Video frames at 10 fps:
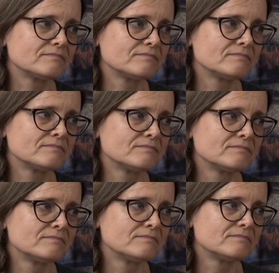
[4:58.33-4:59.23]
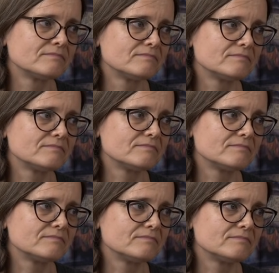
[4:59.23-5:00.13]

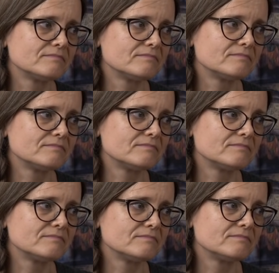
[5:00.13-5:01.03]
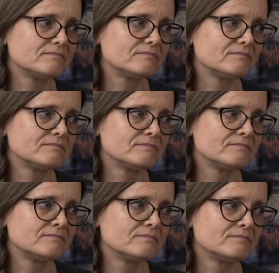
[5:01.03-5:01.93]

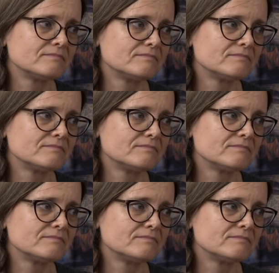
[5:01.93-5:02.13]
This person isn't speaking.